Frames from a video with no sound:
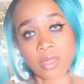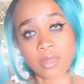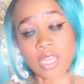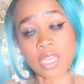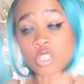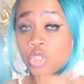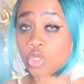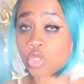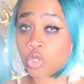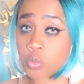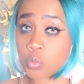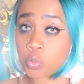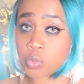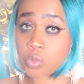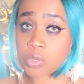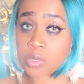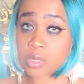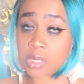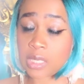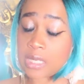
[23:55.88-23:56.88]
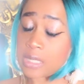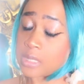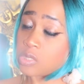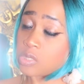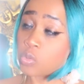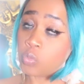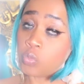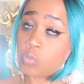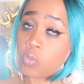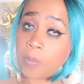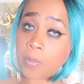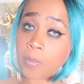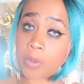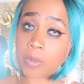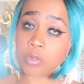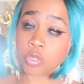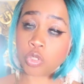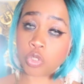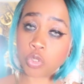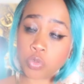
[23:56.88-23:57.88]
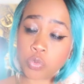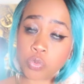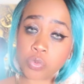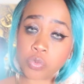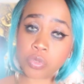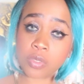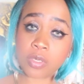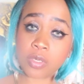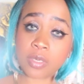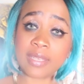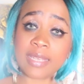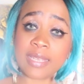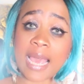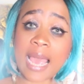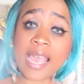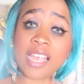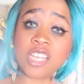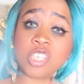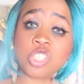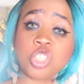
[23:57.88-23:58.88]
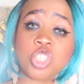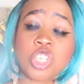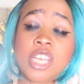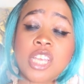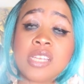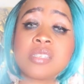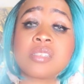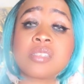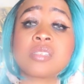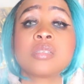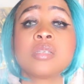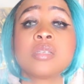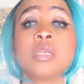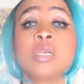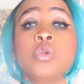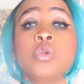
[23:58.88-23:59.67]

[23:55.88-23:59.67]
that choose, it's the woman choose. Guy chase,